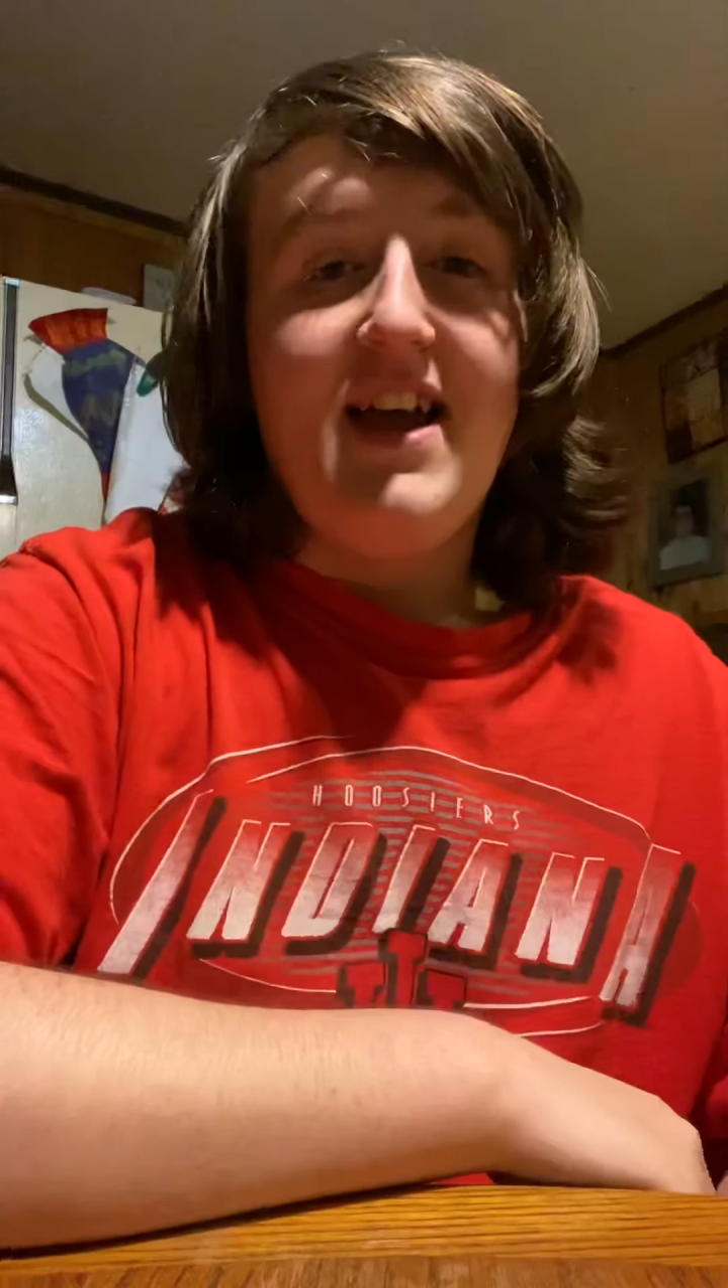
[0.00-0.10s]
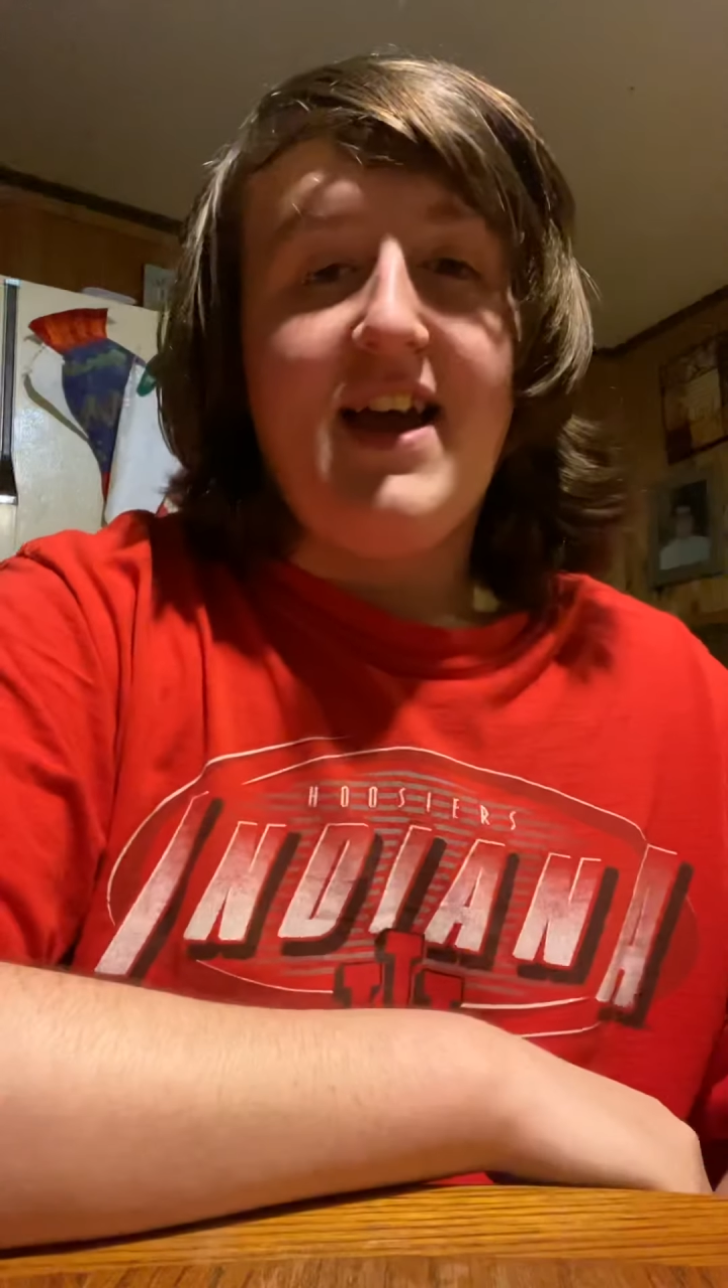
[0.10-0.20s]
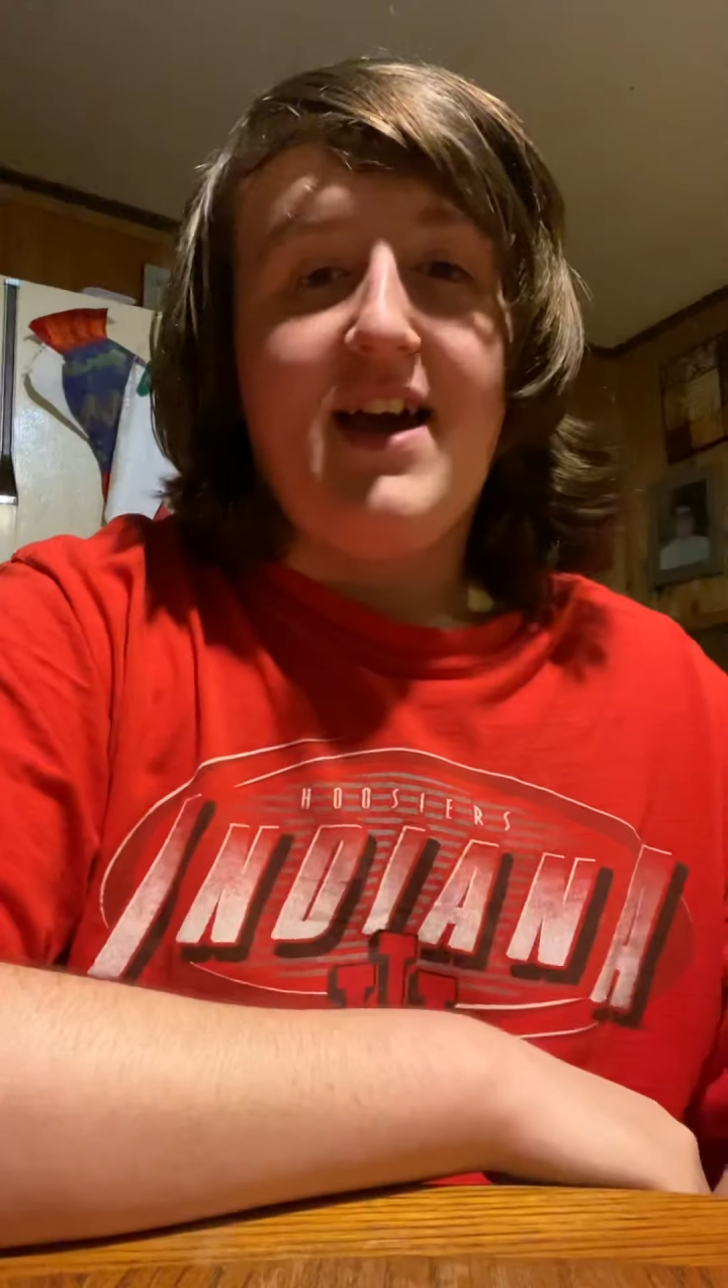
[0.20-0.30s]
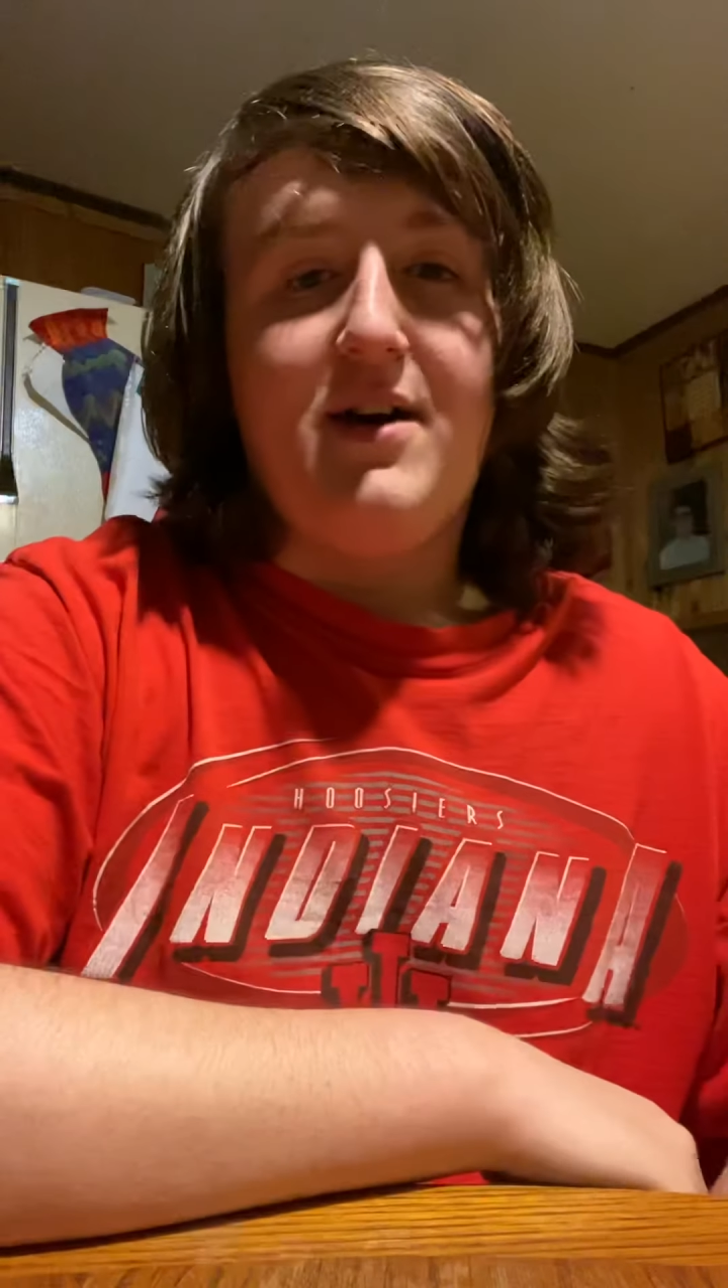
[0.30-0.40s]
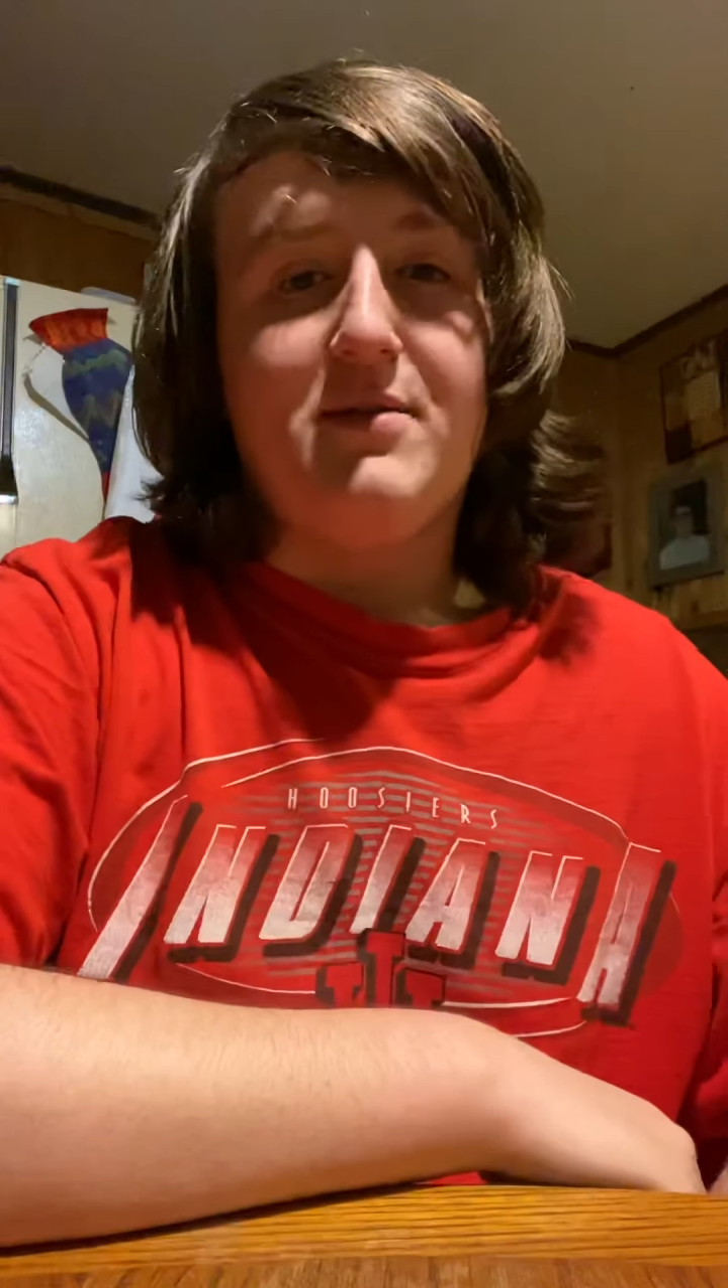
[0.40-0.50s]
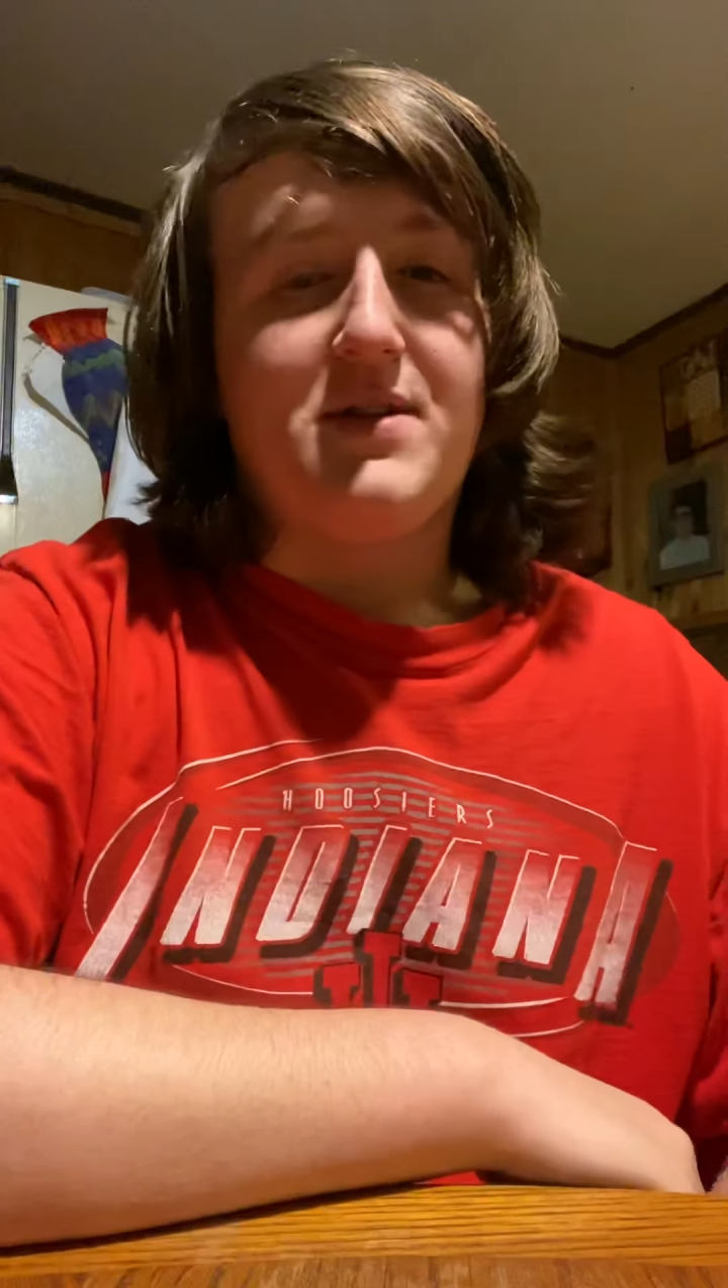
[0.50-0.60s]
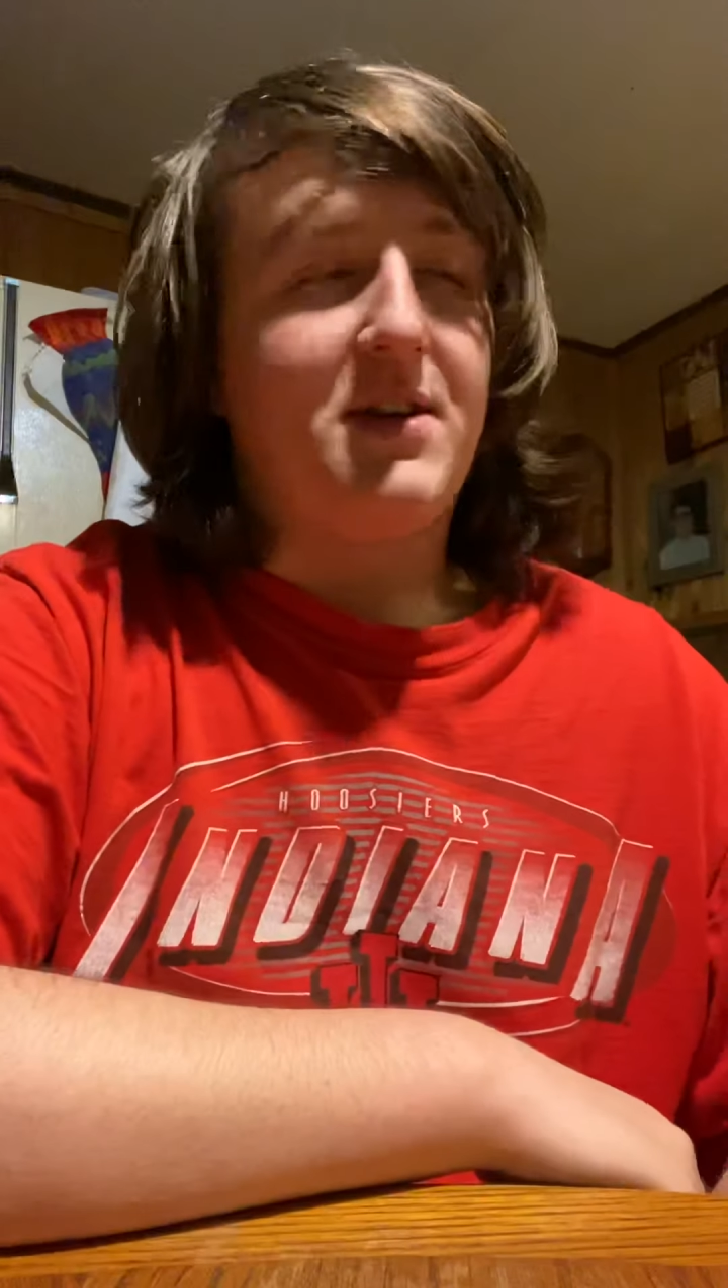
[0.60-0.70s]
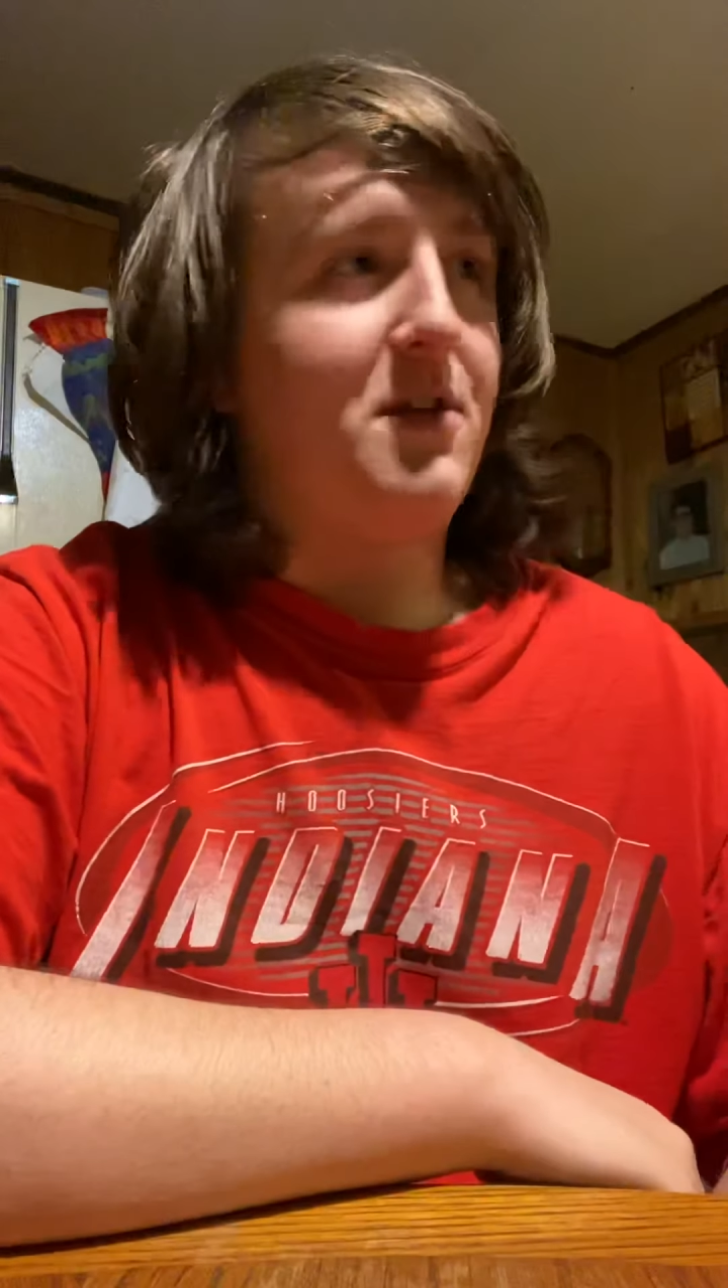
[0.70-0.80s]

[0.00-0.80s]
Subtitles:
How's it